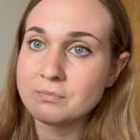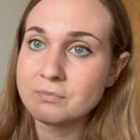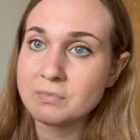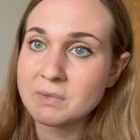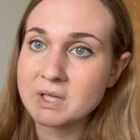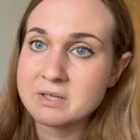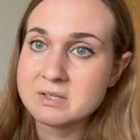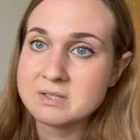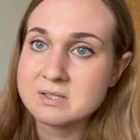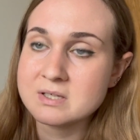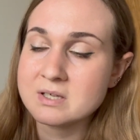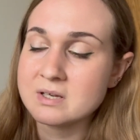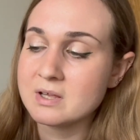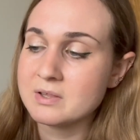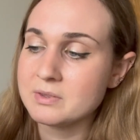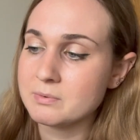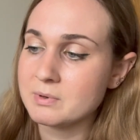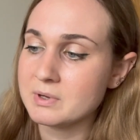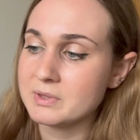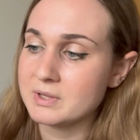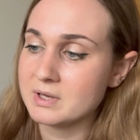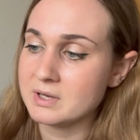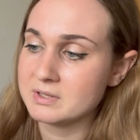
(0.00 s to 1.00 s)
This is another
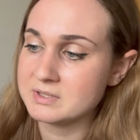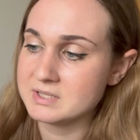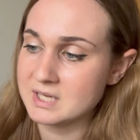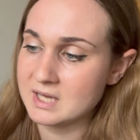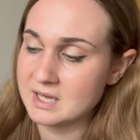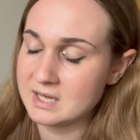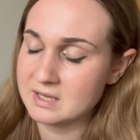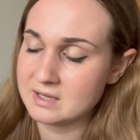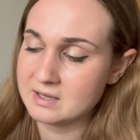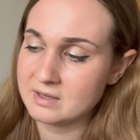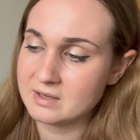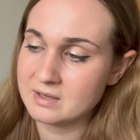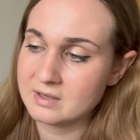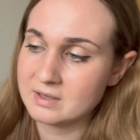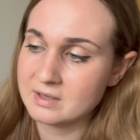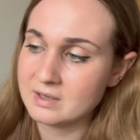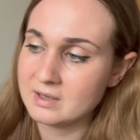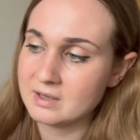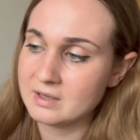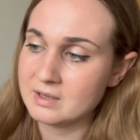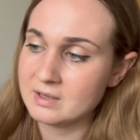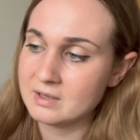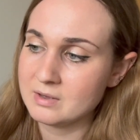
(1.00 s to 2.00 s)
one that I'll take
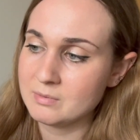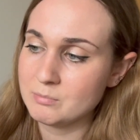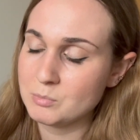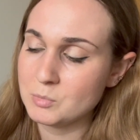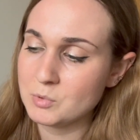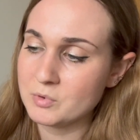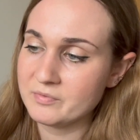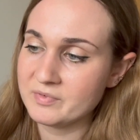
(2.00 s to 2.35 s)
more